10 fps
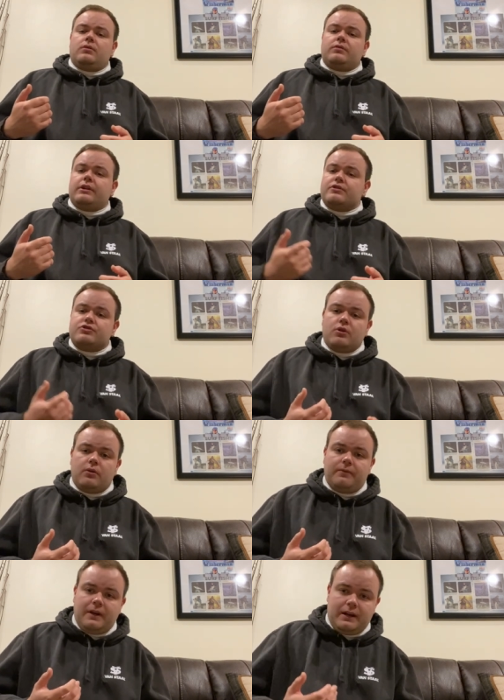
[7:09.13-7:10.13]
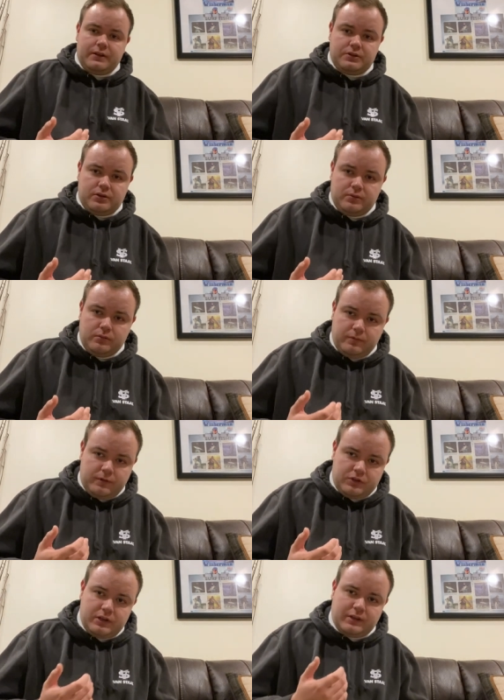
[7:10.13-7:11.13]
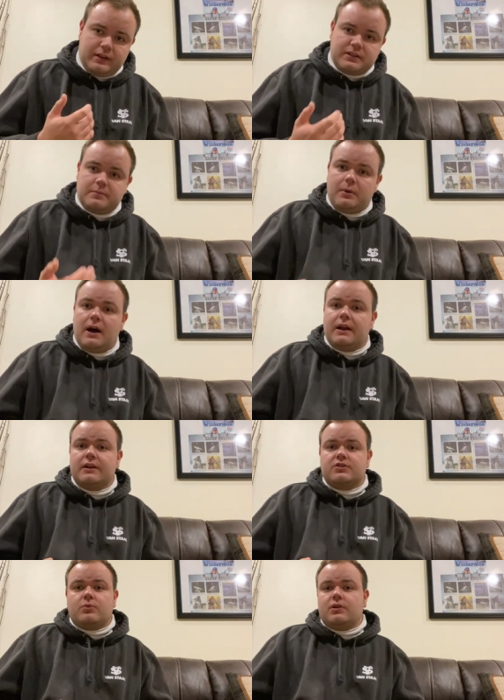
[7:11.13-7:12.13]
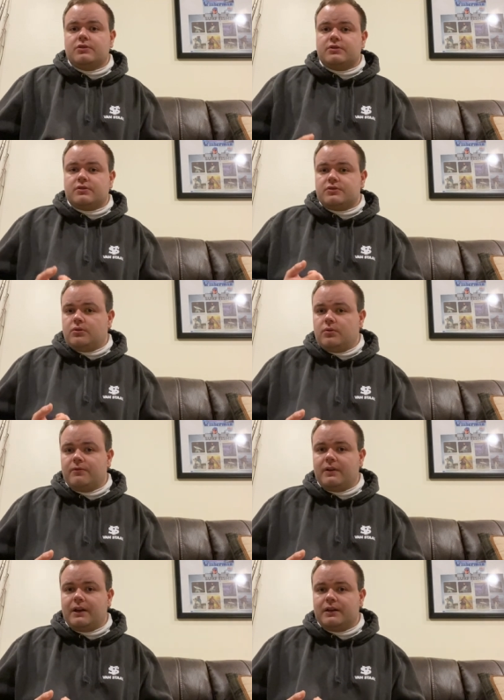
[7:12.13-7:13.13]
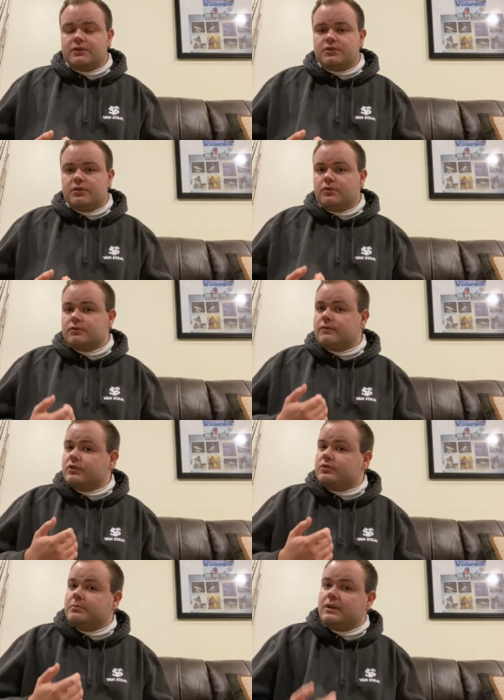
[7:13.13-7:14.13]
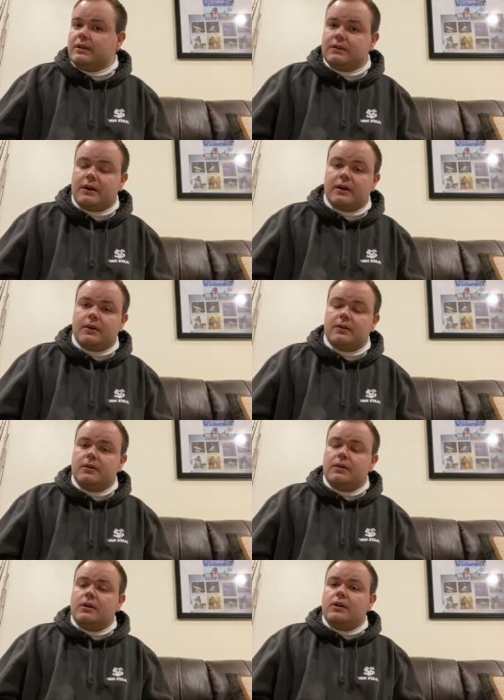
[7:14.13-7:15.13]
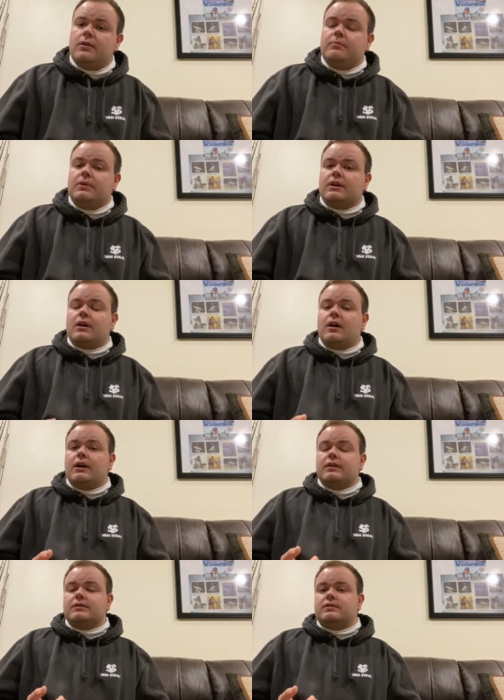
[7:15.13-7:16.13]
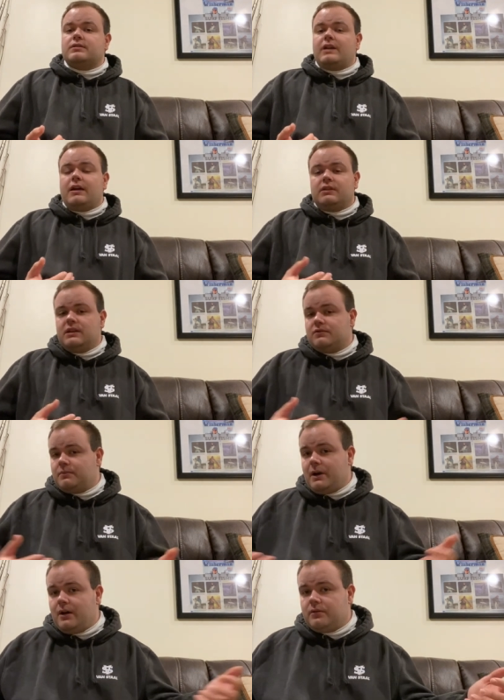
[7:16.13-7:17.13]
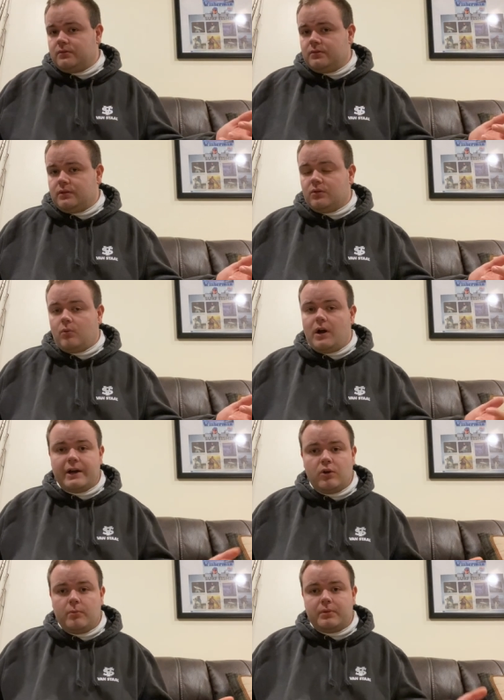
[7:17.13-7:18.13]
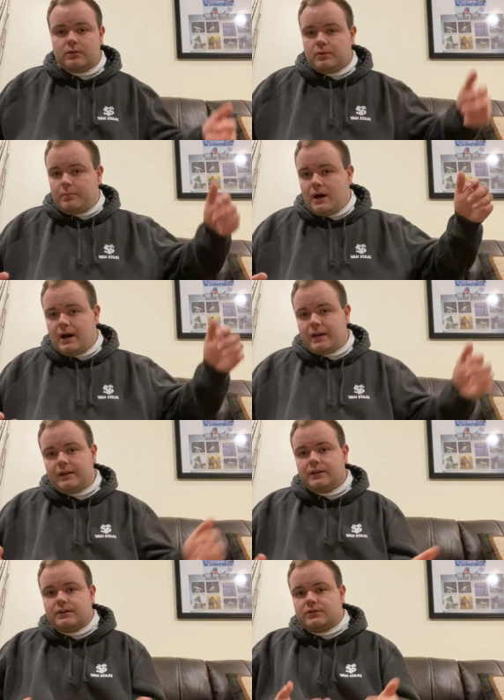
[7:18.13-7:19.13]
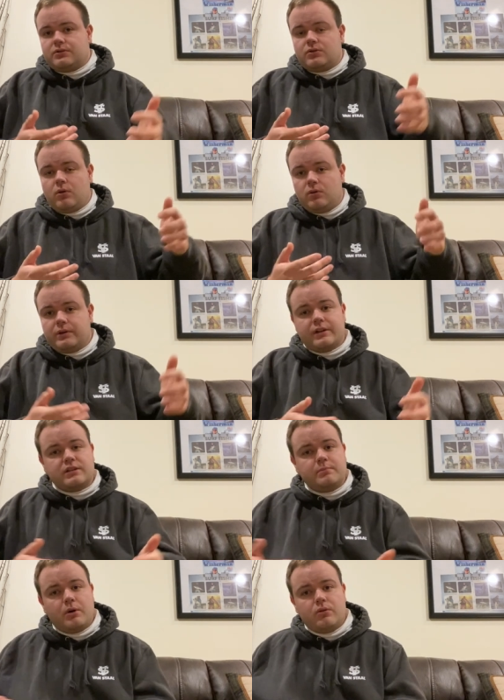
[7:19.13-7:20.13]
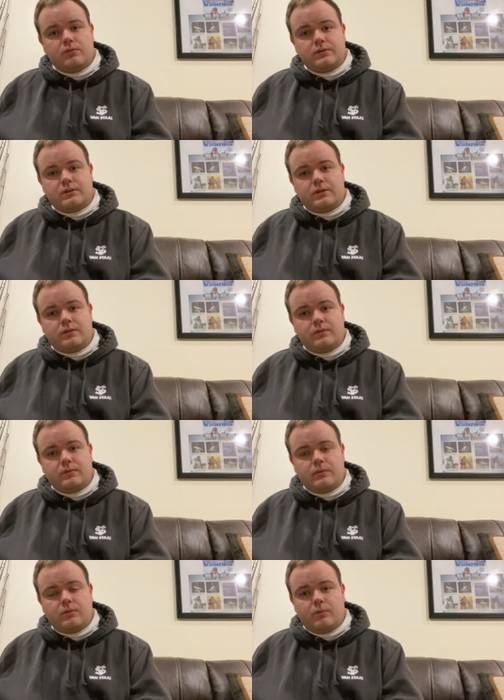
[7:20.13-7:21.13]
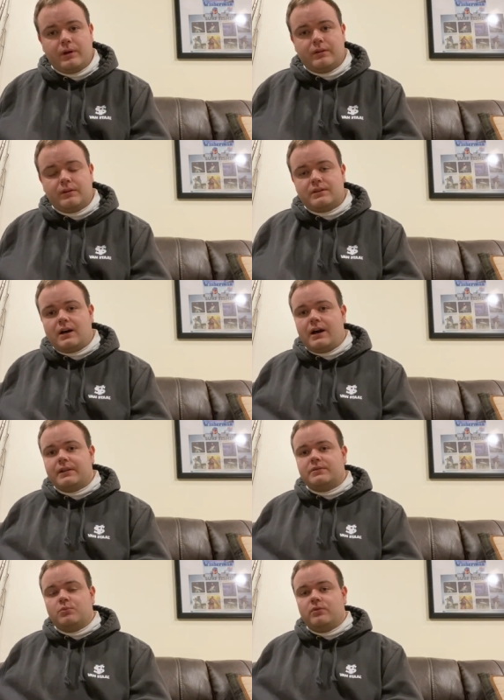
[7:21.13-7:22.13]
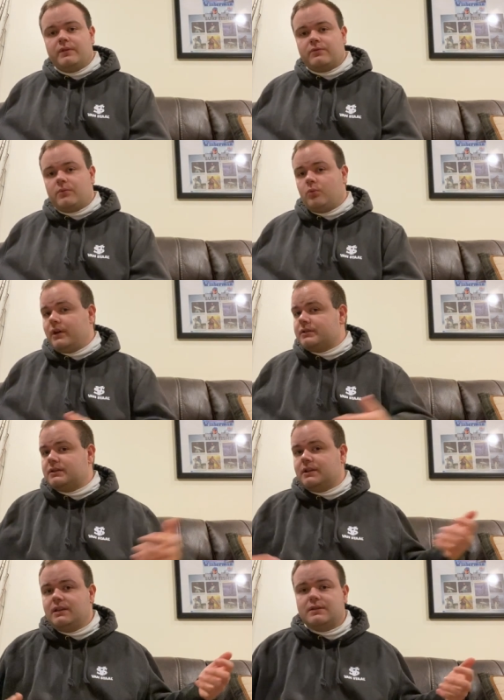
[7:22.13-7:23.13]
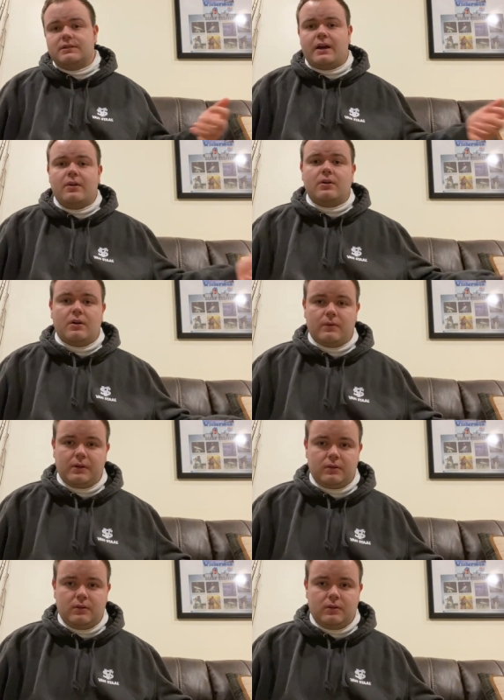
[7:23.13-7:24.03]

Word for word: There's no advantage to fishing that spot as well as there's no advantage to those fish being there because that leaves them out in the wide open. The pocket is totally exposed when the tide's moving from west to east outgoing.